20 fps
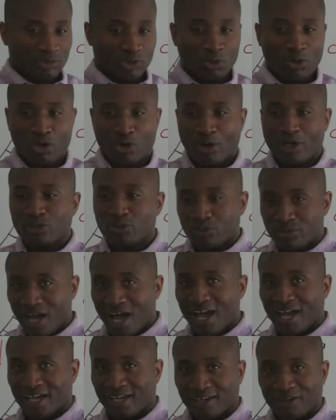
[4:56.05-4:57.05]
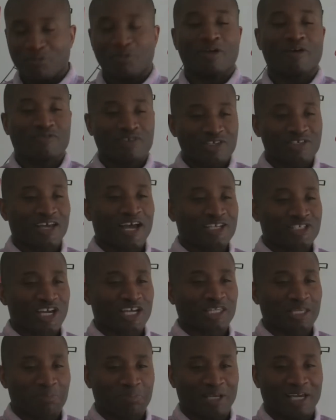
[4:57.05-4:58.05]
You are going to die. We have just
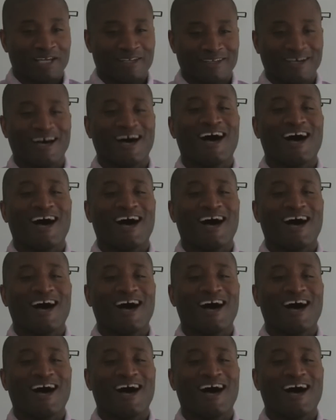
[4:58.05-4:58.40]
hijacked the plane.